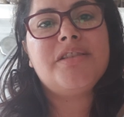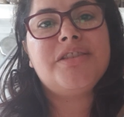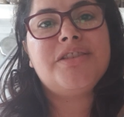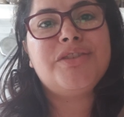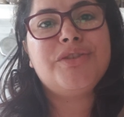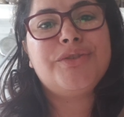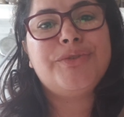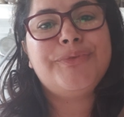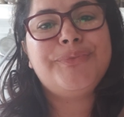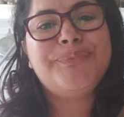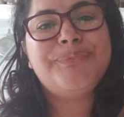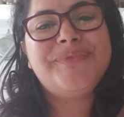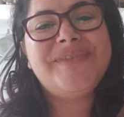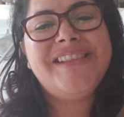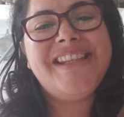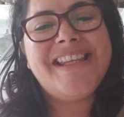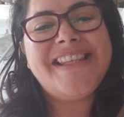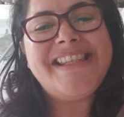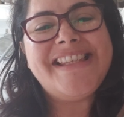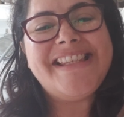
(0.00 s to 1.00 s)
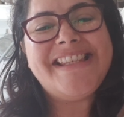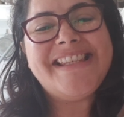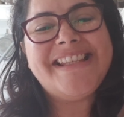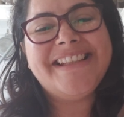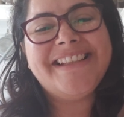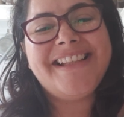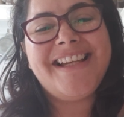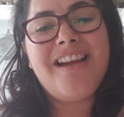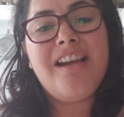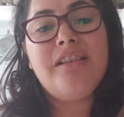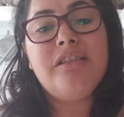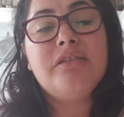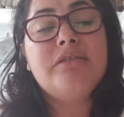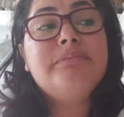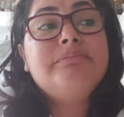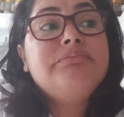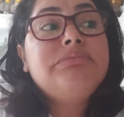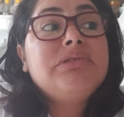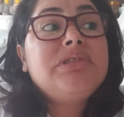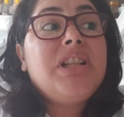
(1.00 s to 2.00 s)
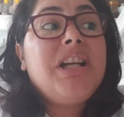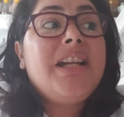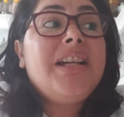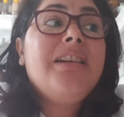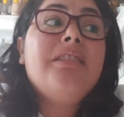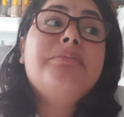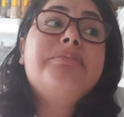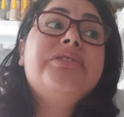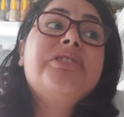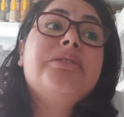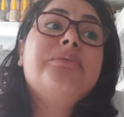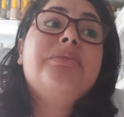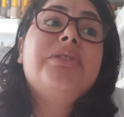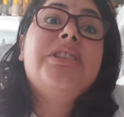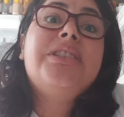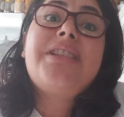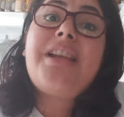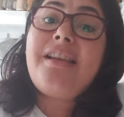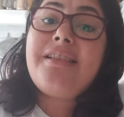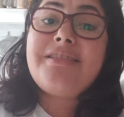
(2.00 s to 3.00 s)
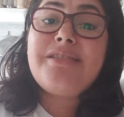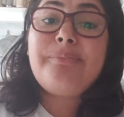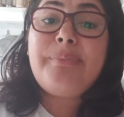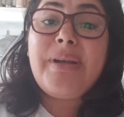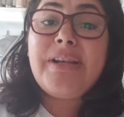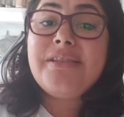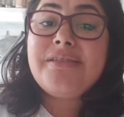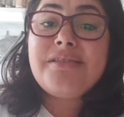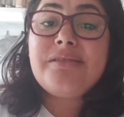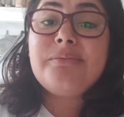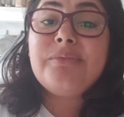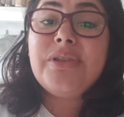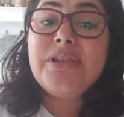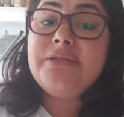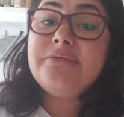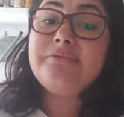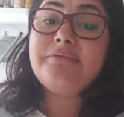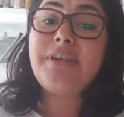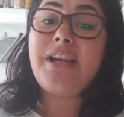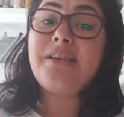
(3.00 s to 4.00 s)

So yes, I hope I help someone, I inspire someone,